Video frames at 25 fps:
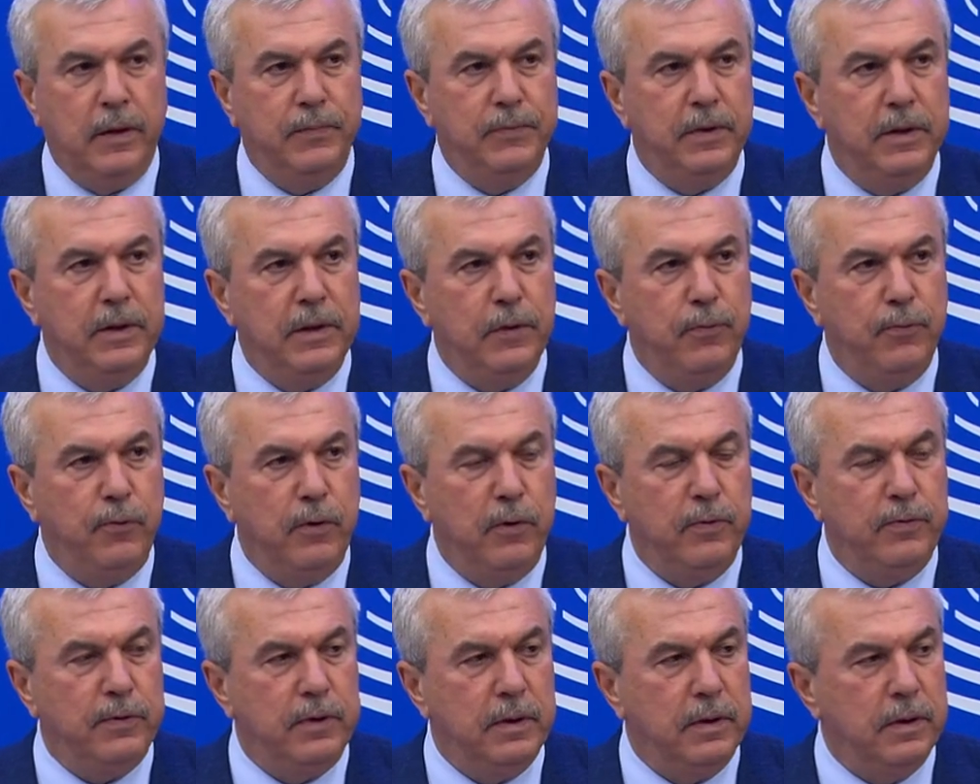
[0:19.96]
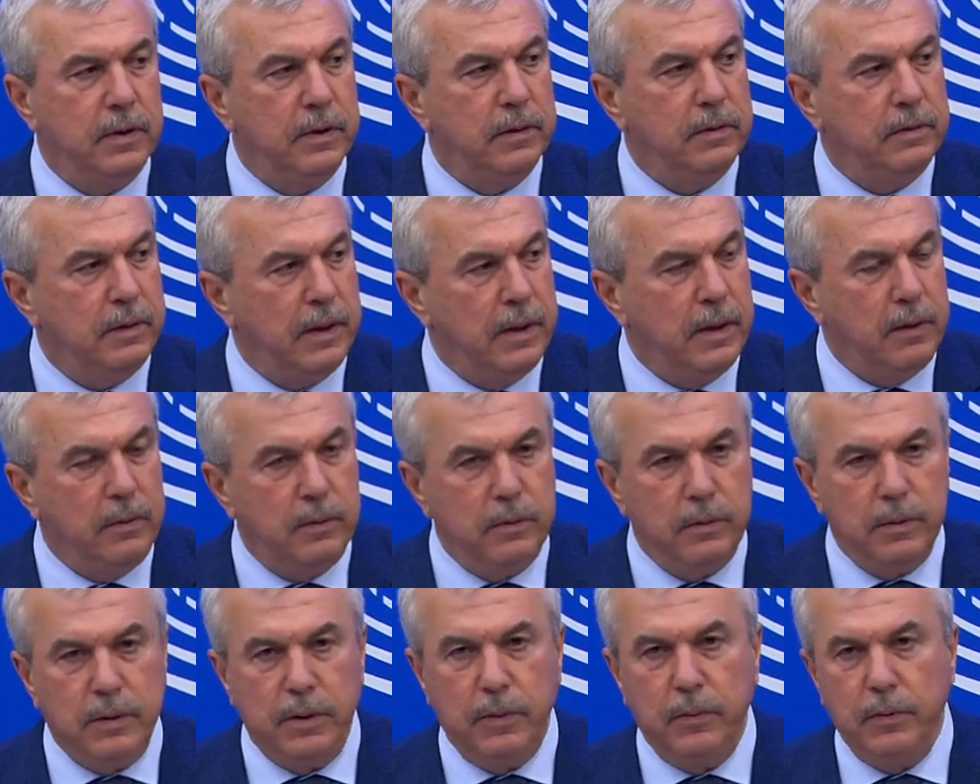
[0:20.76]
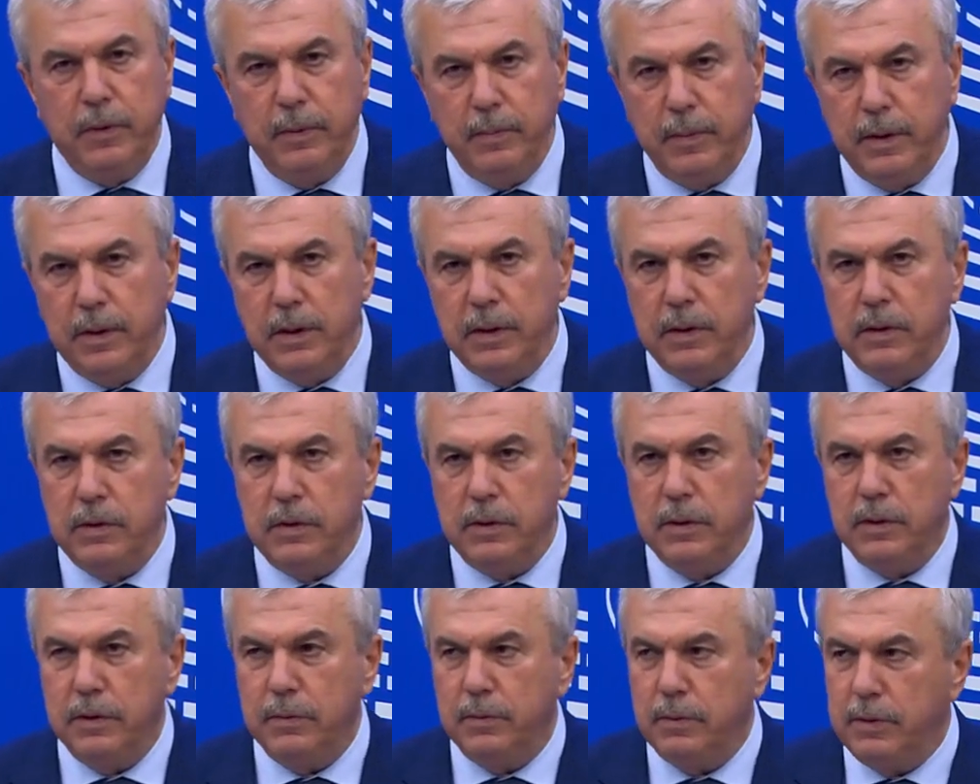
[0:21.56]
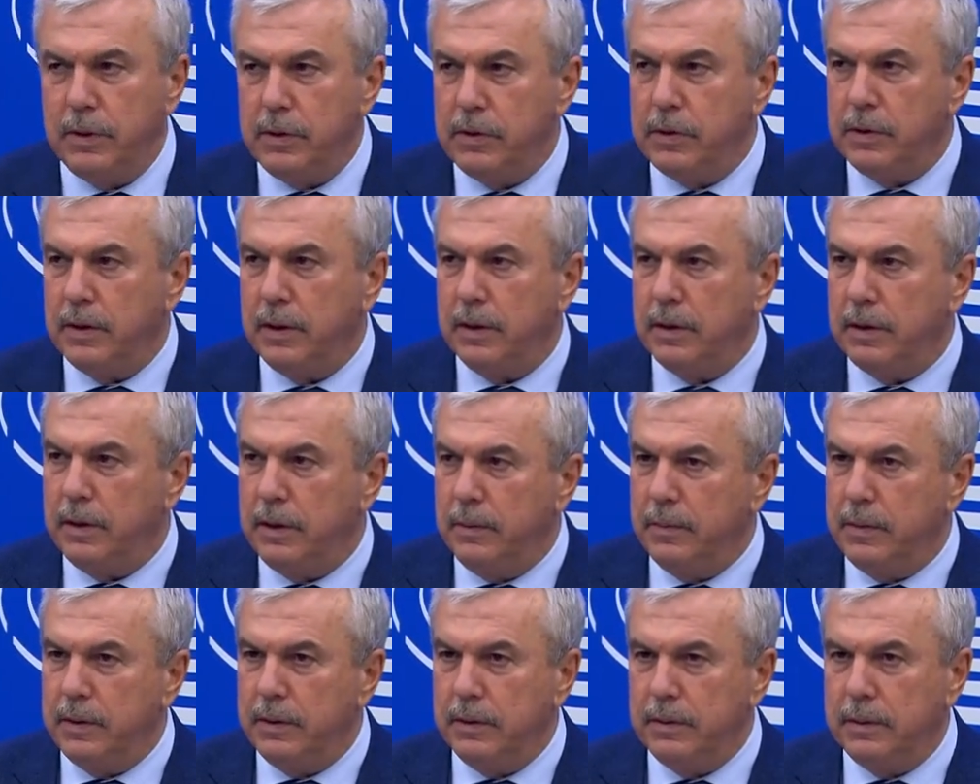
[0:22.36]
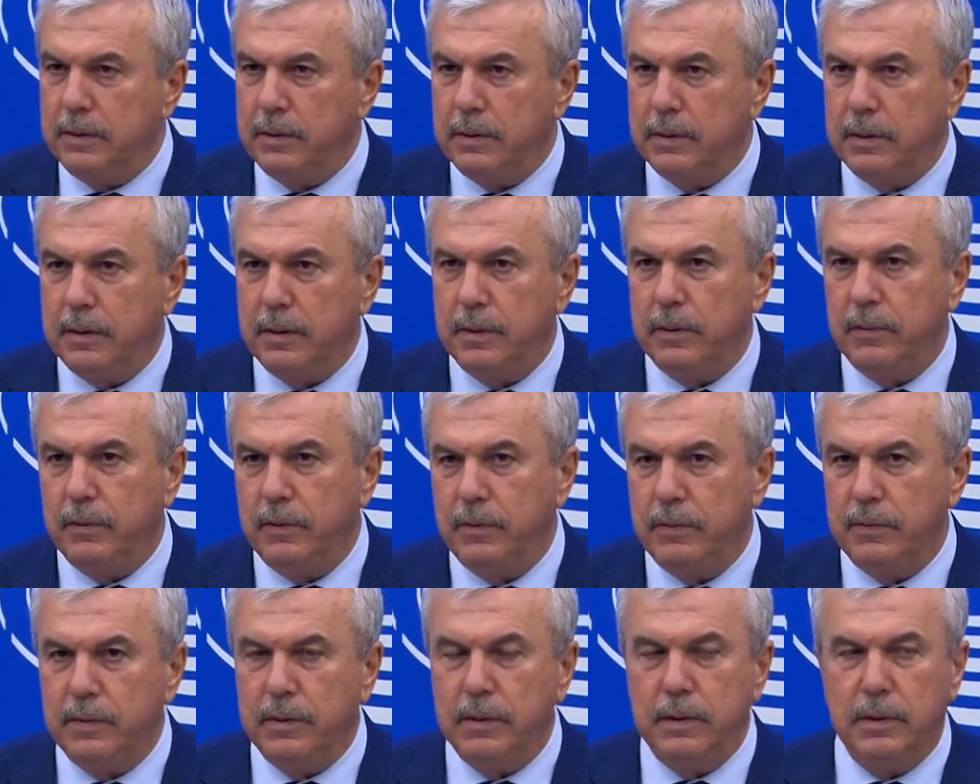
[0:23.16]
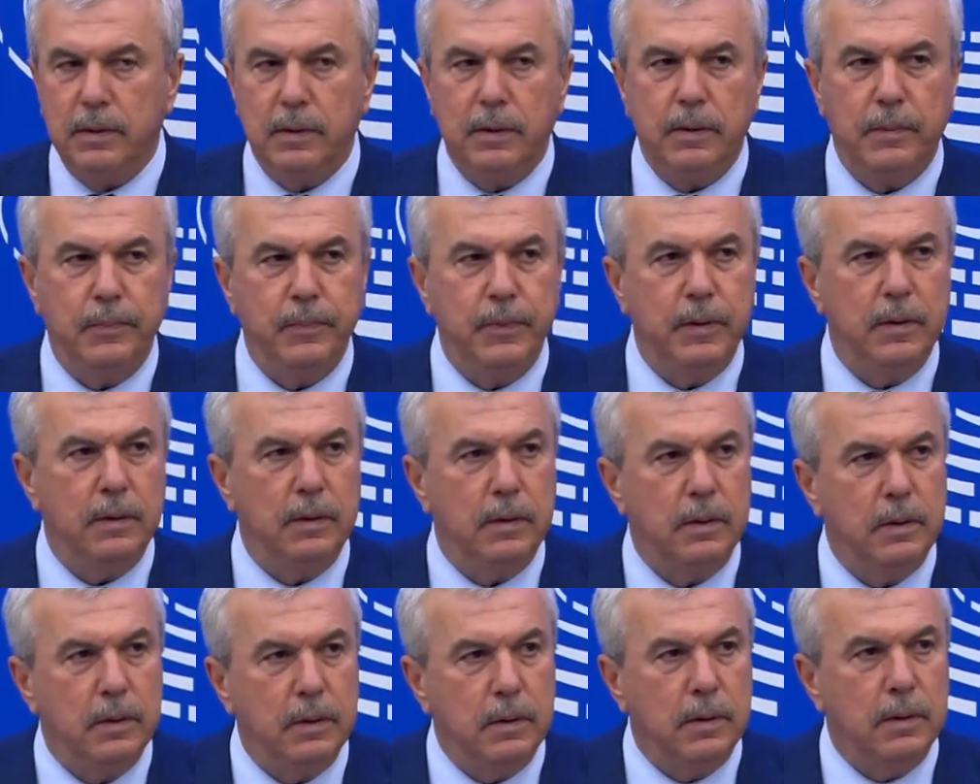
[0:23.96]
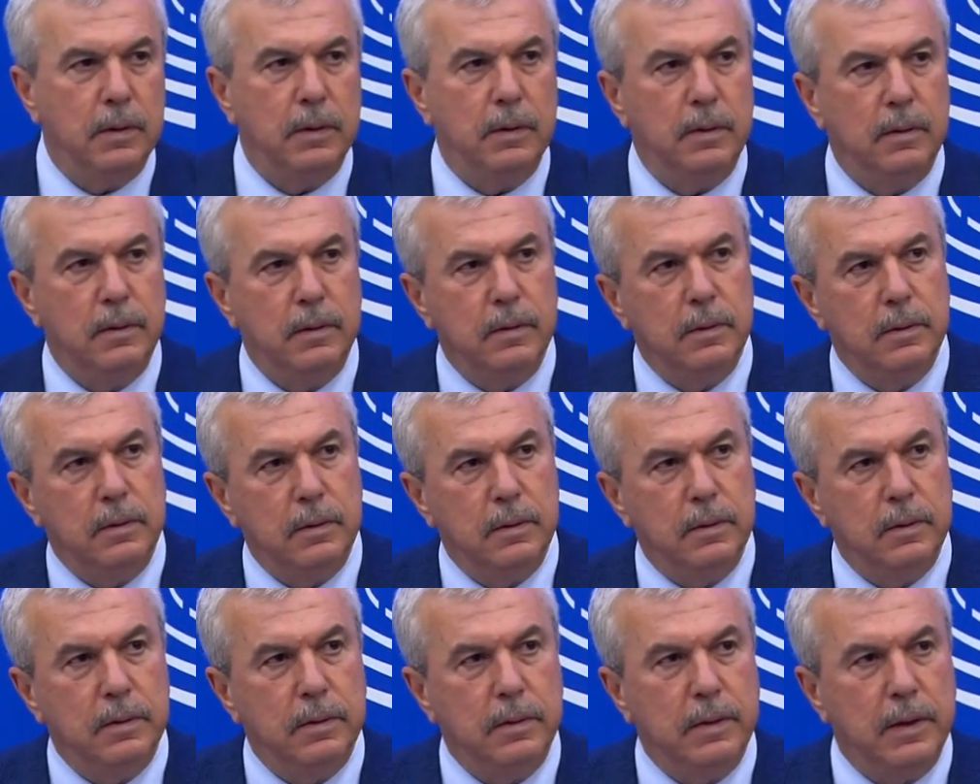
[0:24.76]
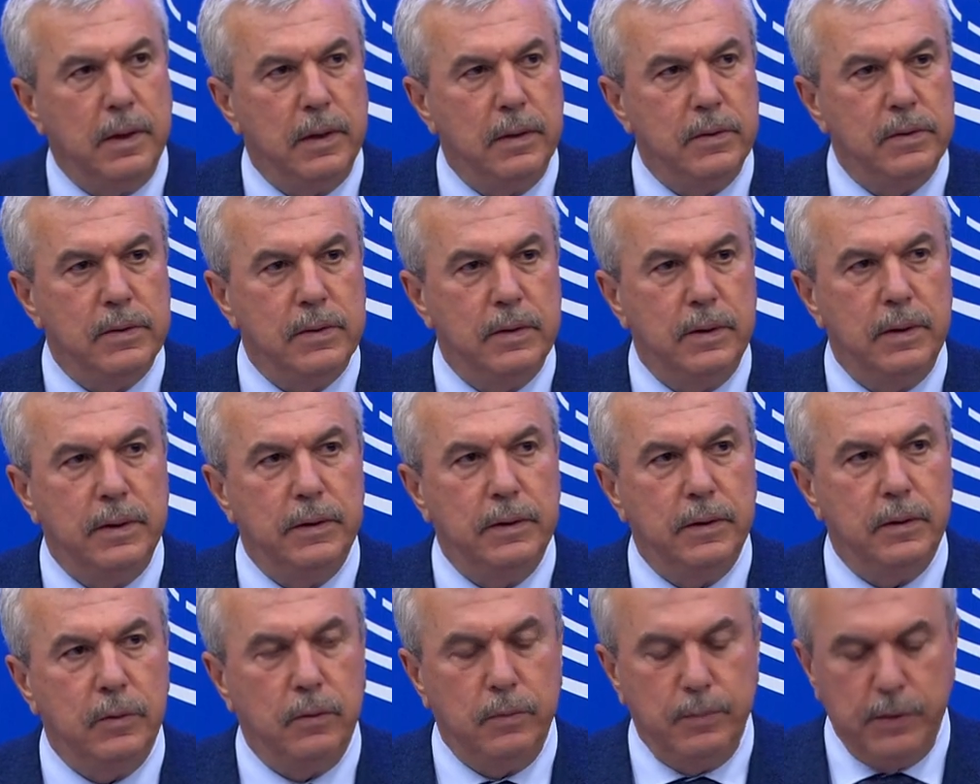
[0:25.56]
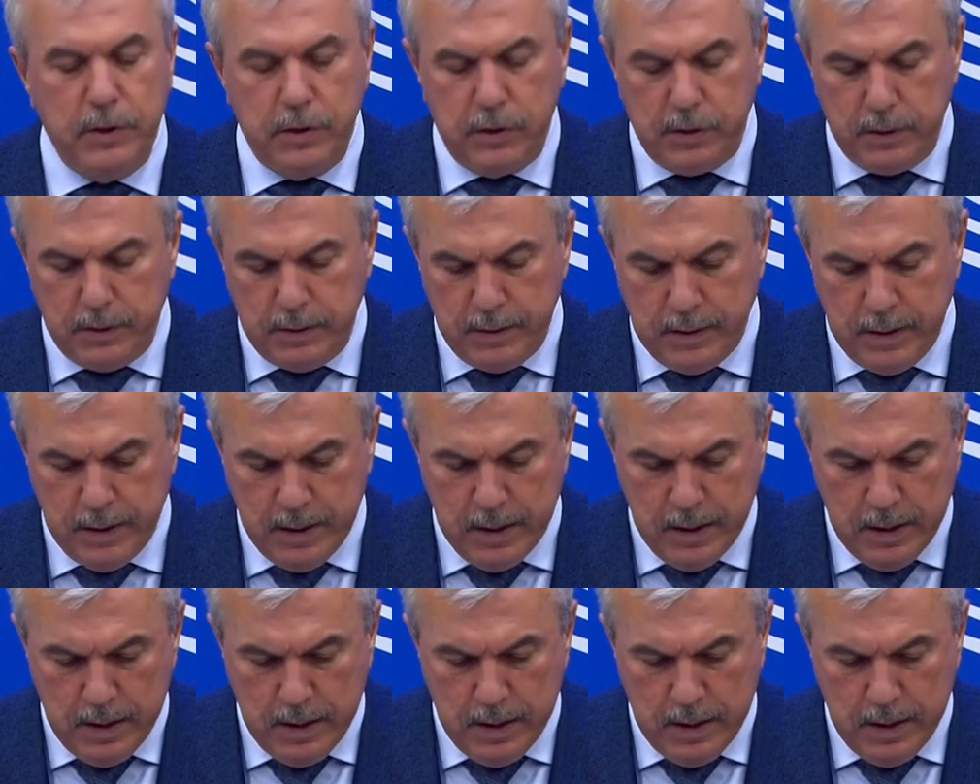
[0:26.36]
After the fourth uh, trilogue, uh, we managed uh, to reach an agreement with the, the Council and the Commission